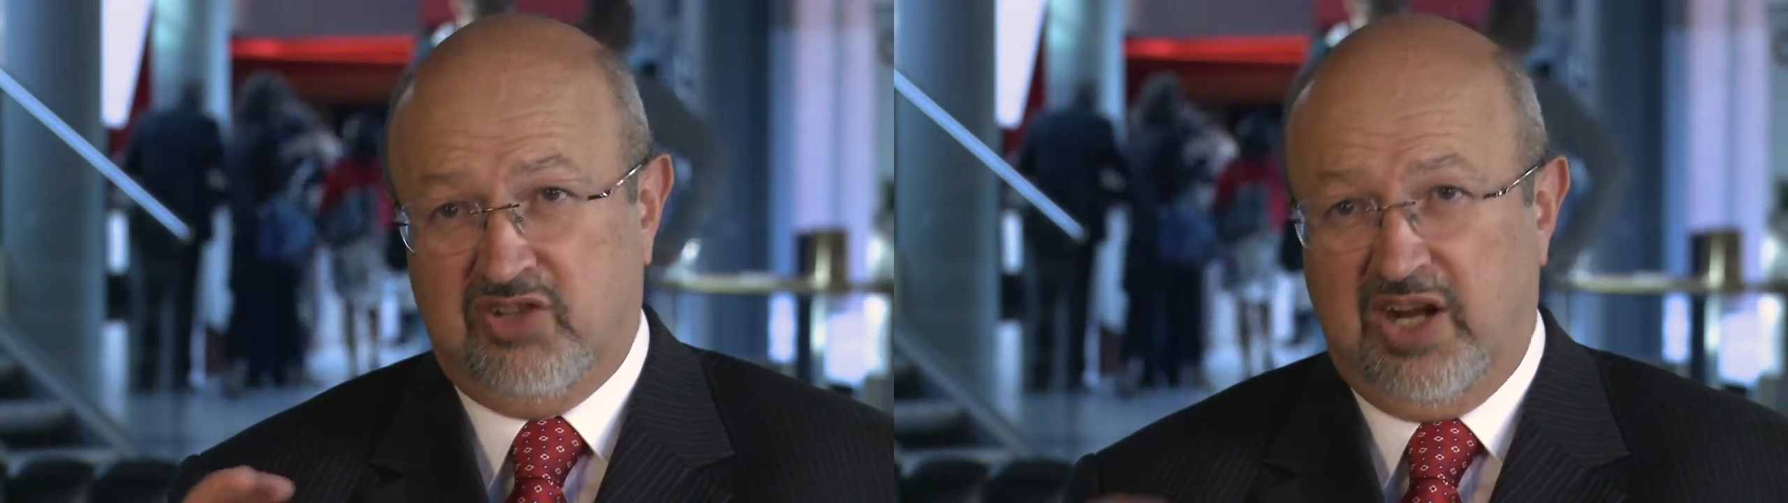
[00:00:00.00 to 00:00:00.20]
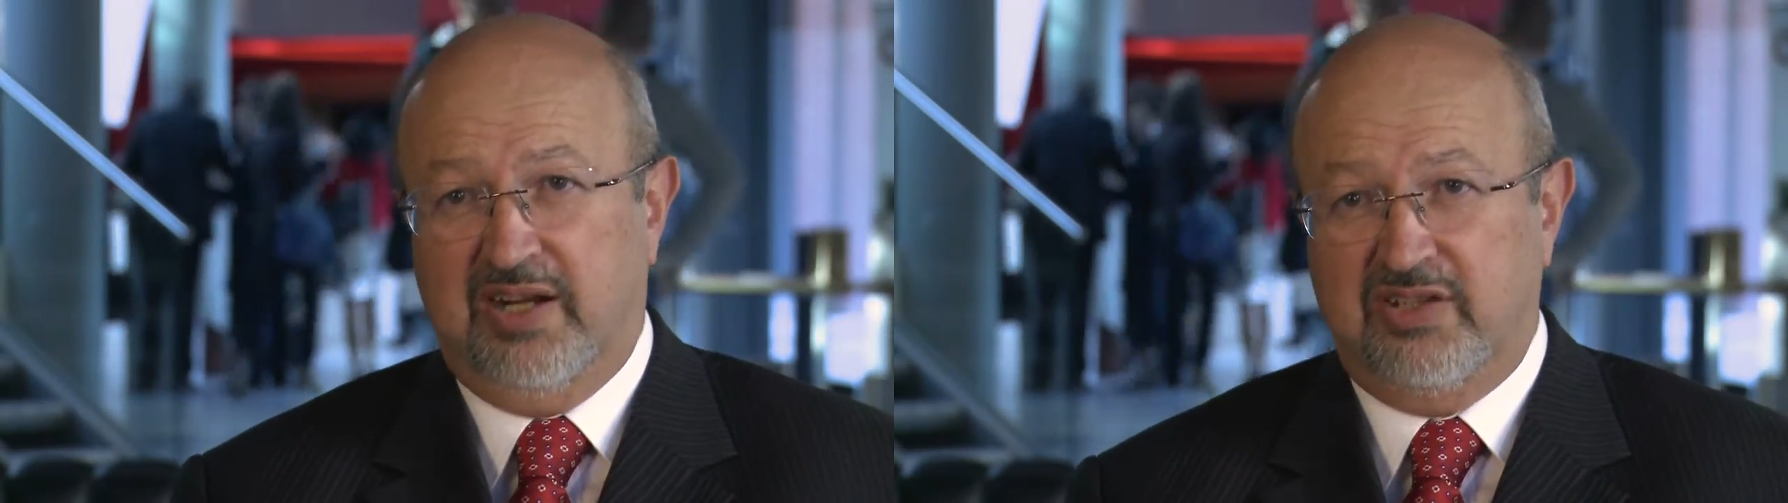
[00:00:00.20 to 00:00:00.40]

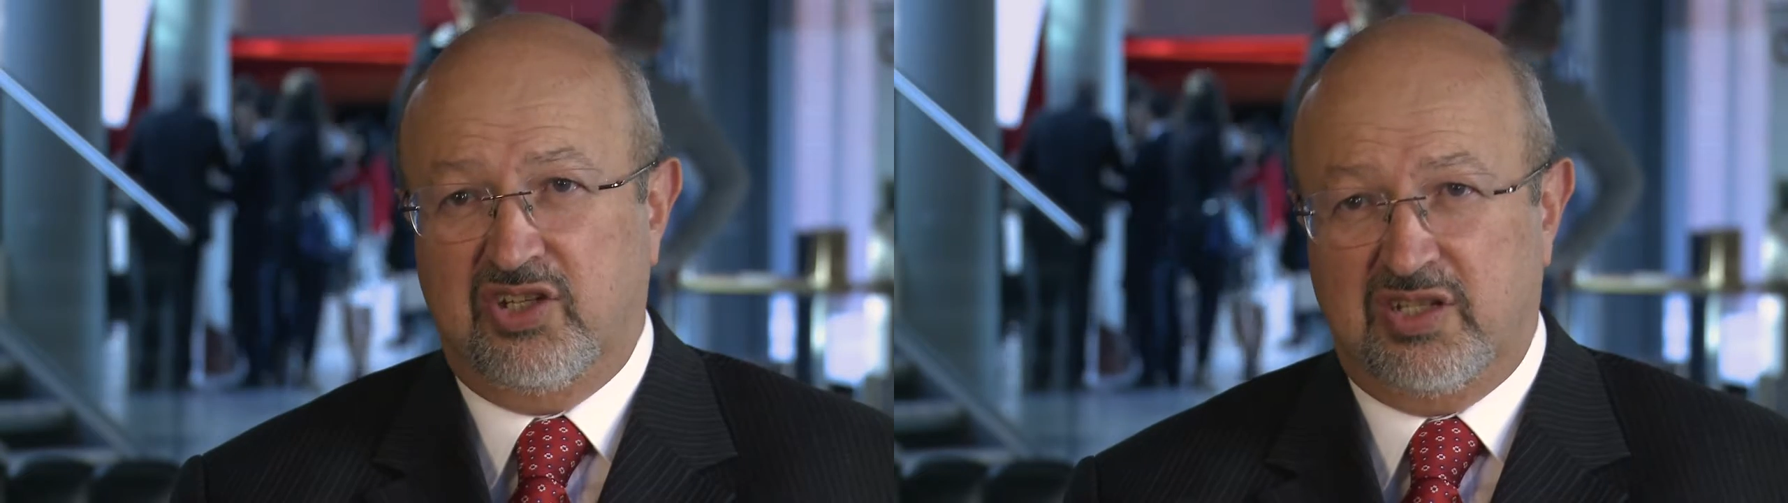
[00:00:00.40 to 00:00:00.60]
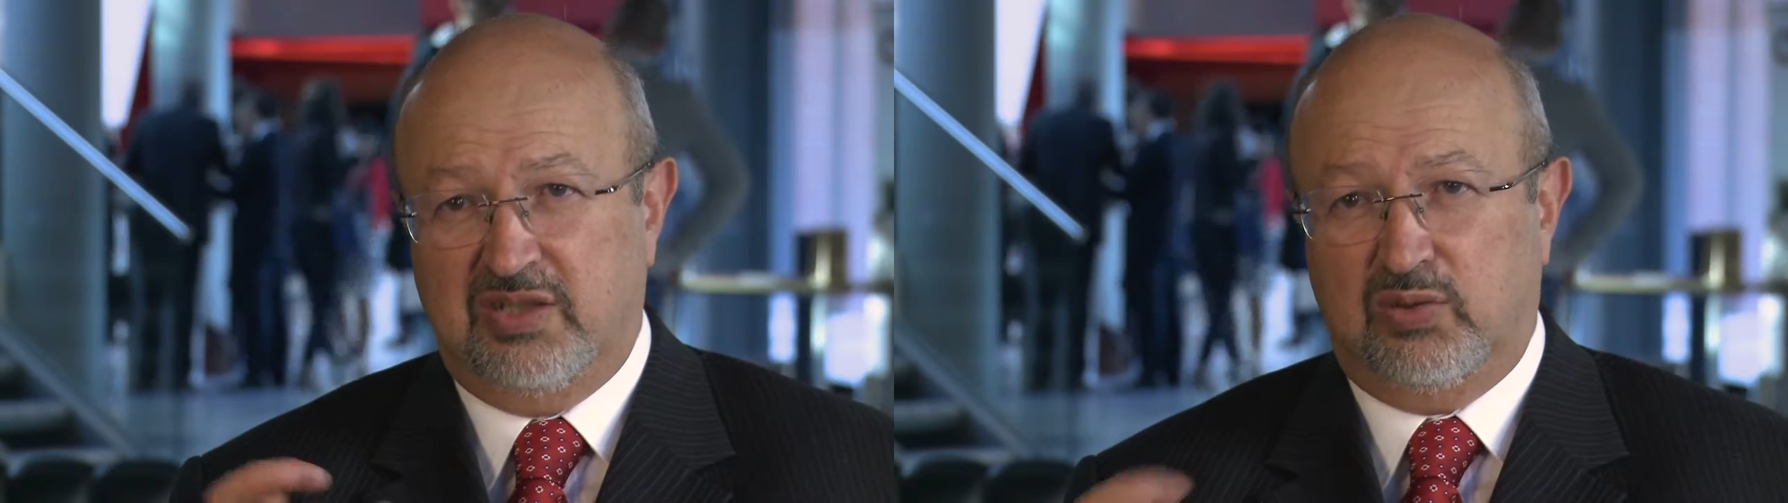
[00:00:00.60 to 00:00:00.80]

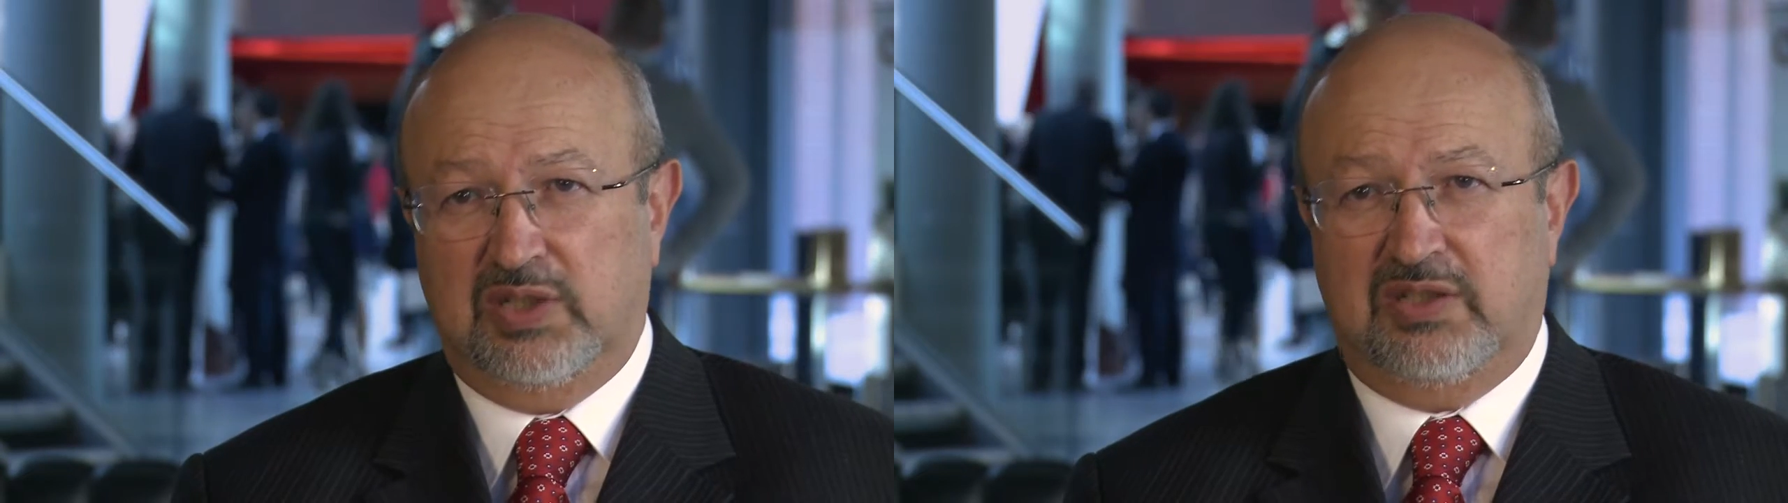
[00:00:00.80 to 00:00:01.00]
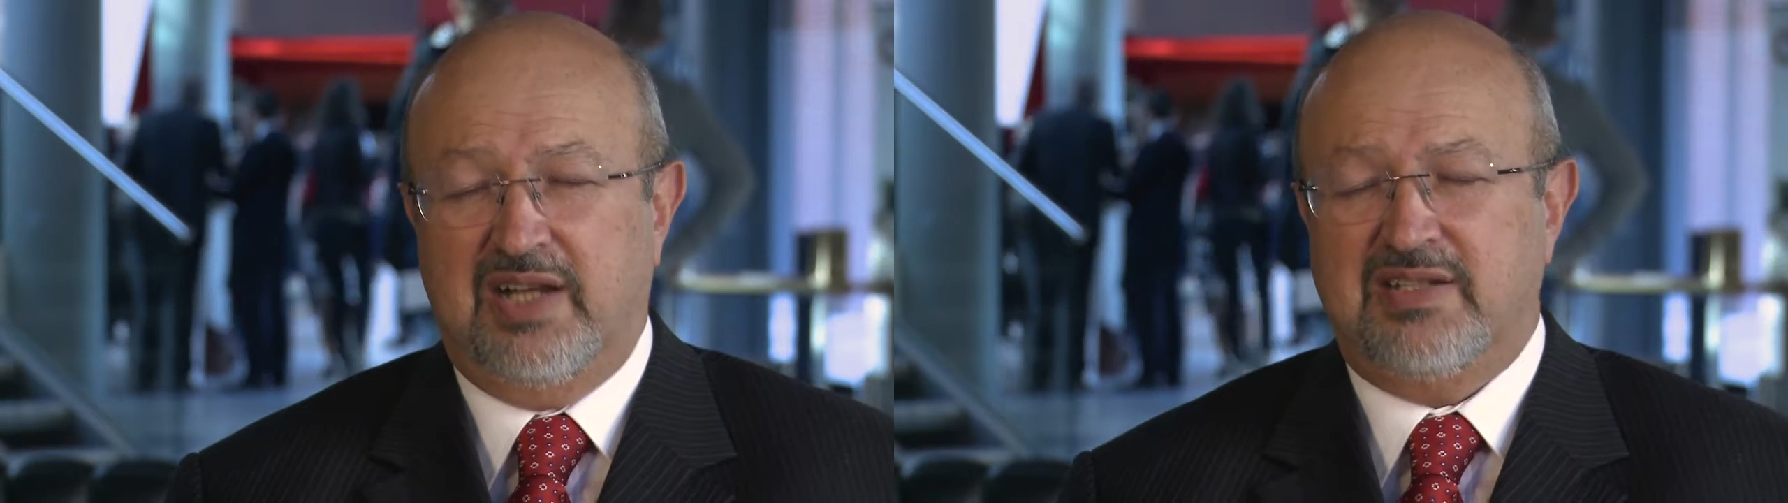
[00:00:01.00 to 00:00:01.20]
challenges and
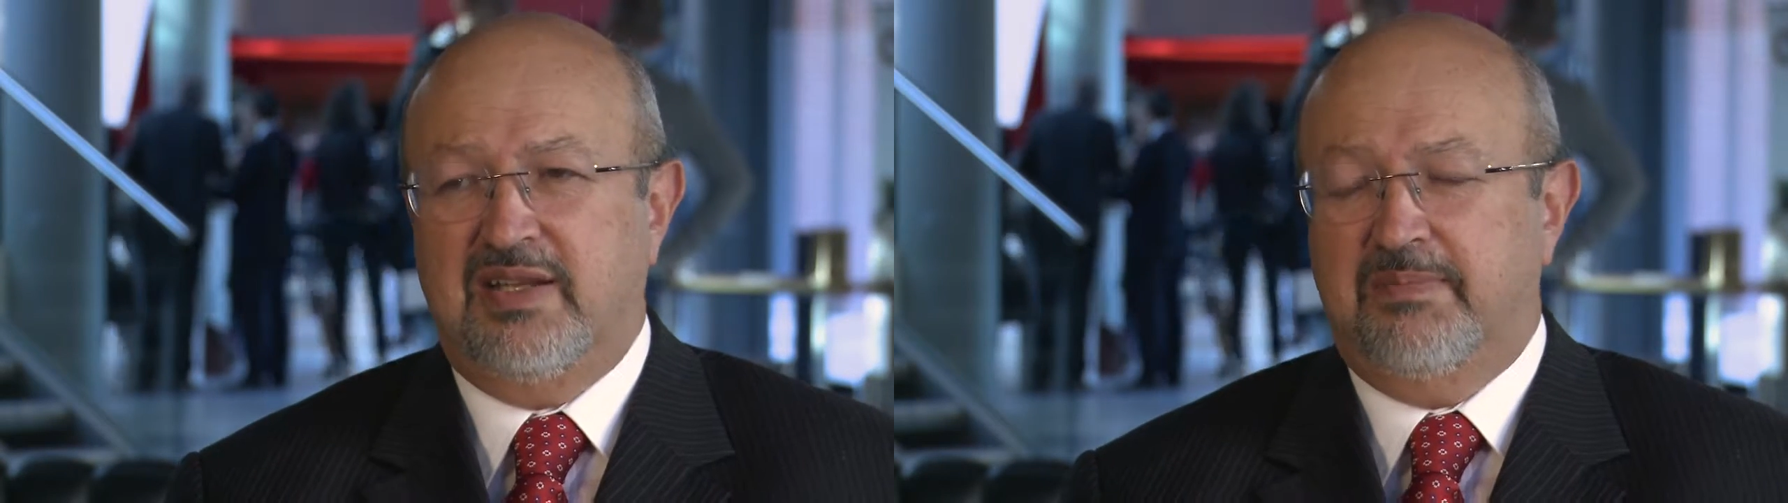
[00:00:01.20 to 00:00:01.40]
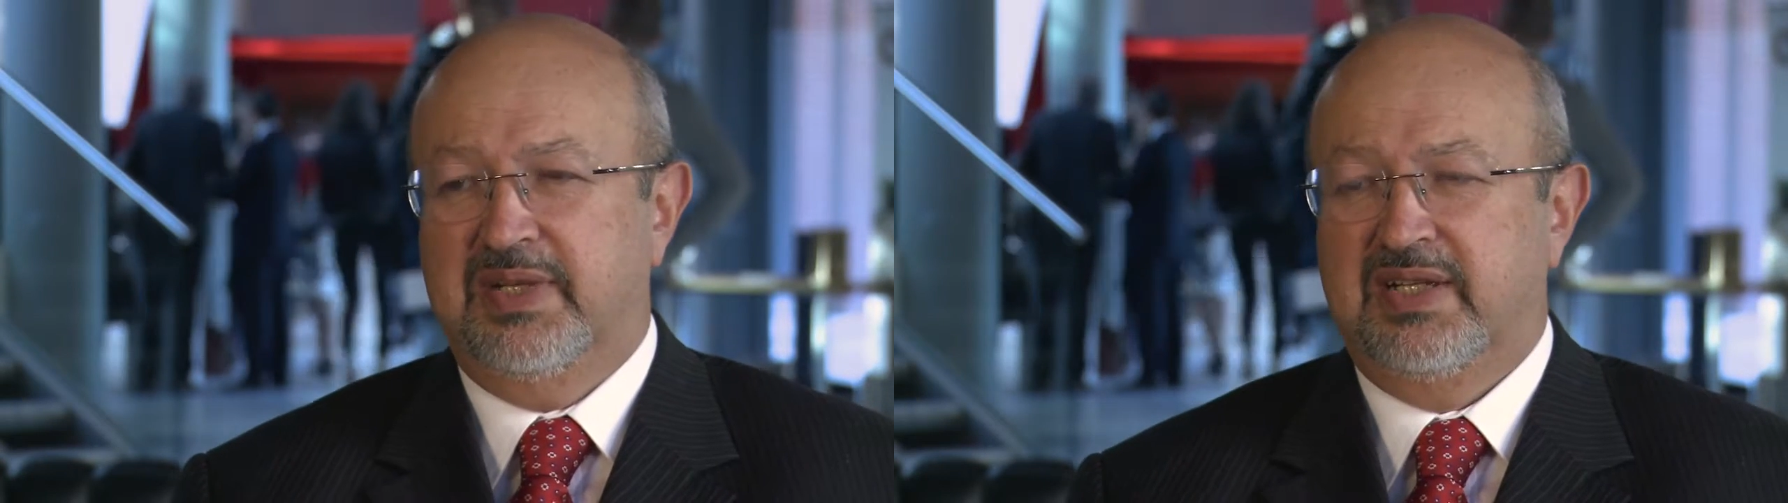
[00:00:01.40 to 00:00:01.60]
to address
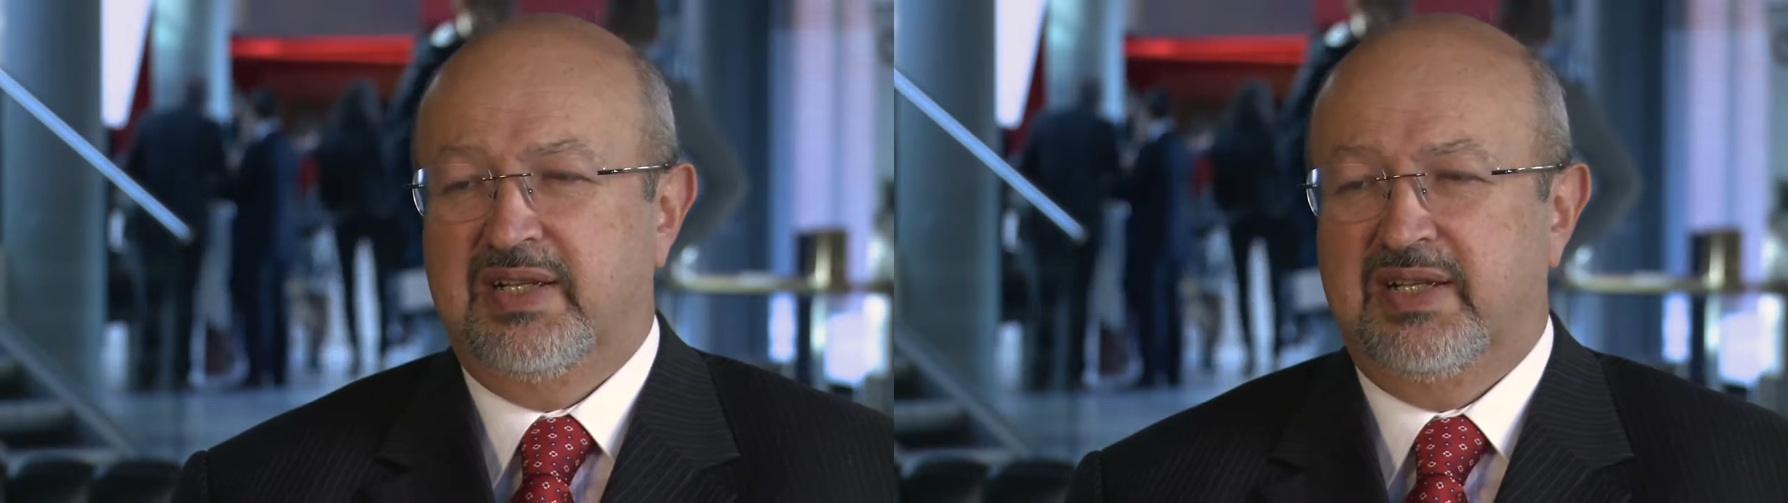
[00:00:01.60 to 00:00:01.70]
them.